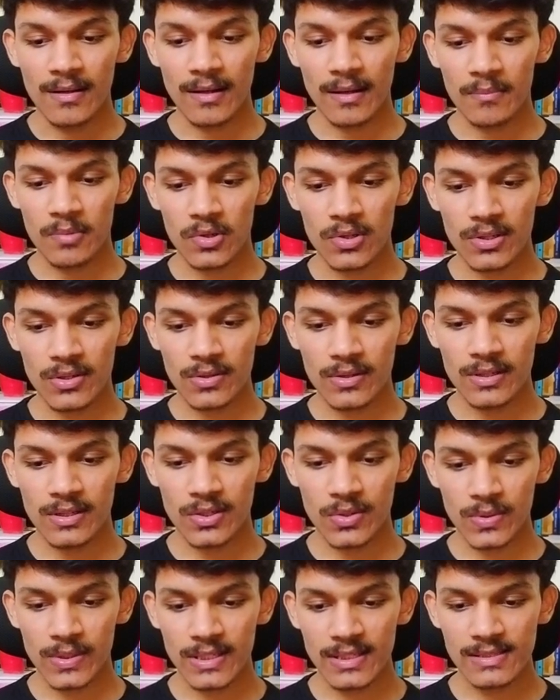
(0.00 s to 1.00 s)
about your
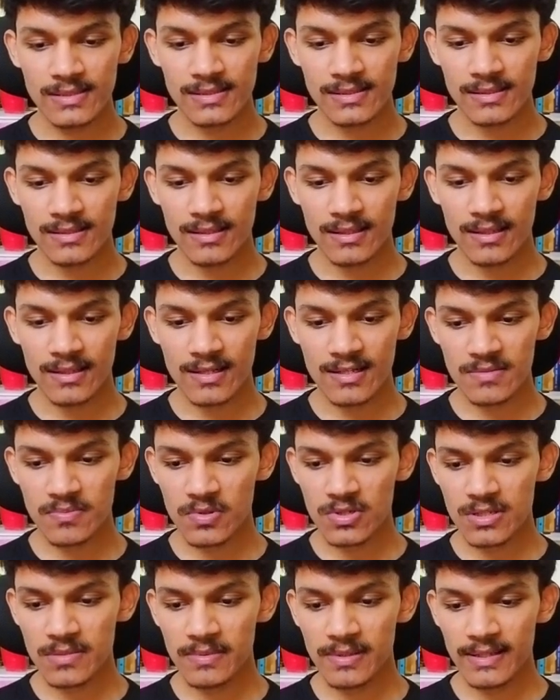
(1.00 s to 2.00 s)
duties,
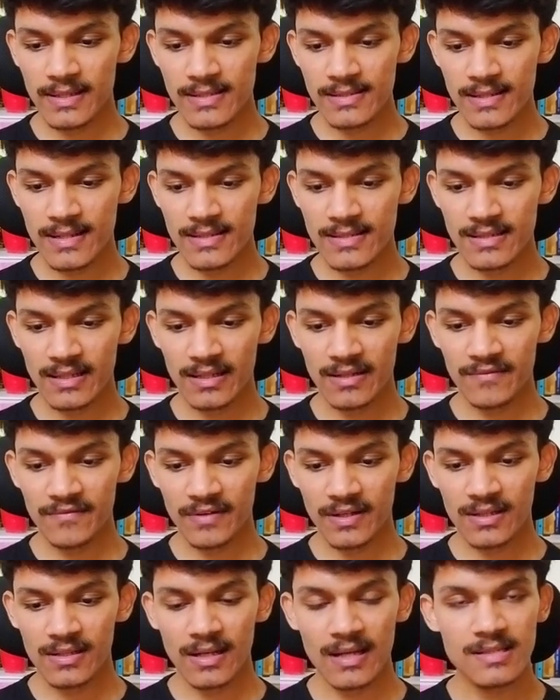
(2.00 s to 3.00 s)
responsibilities, and
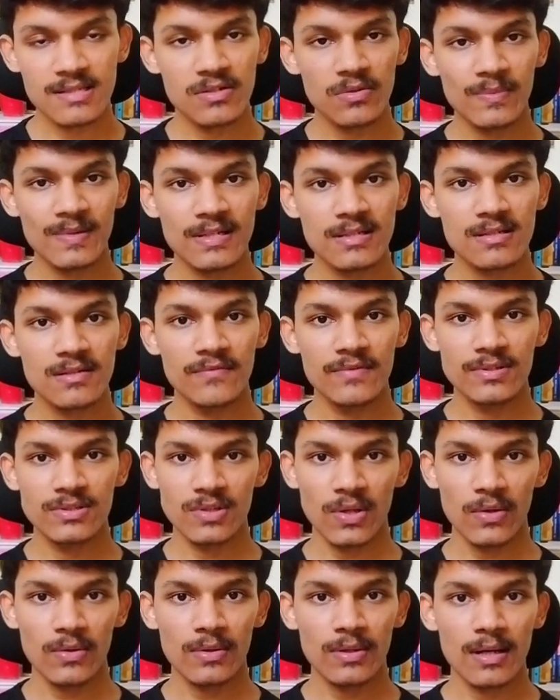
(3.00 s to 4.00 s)
significant achievements which
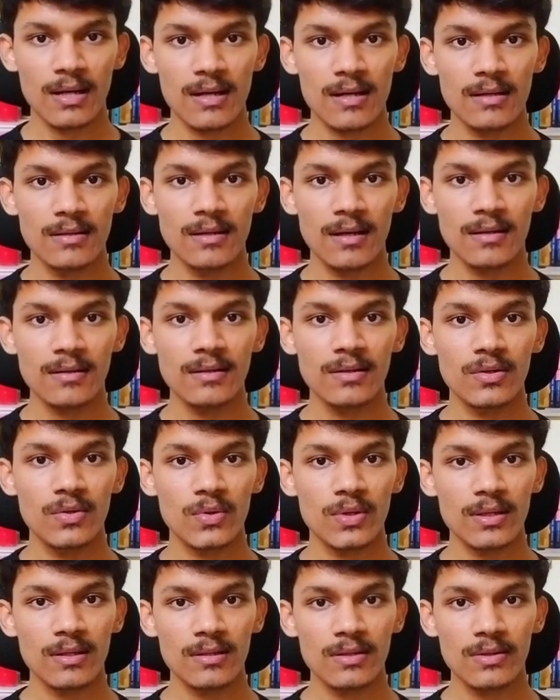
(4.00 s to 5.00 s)
you have done
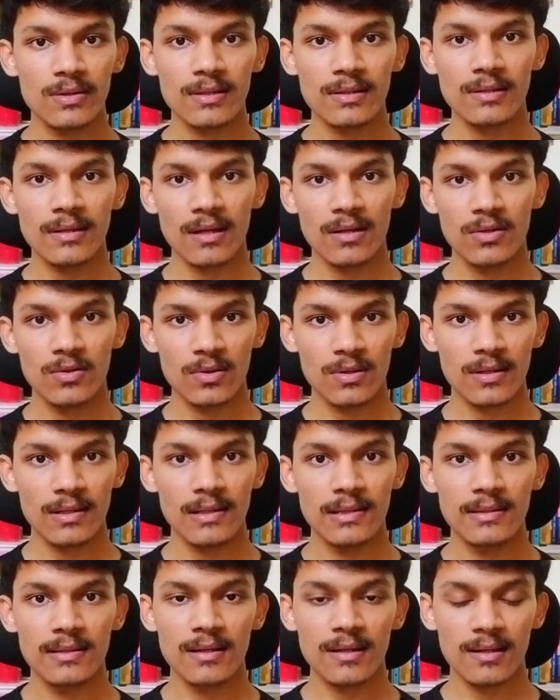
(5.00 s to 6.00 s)
during your tenure
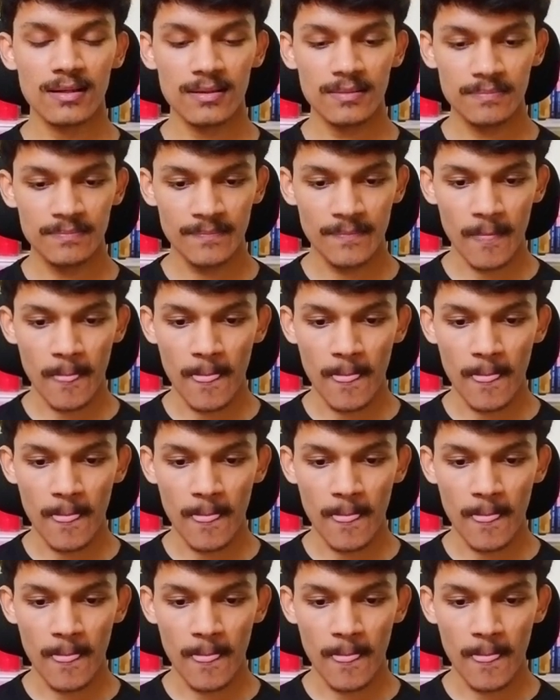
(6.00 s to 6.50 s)
in the club.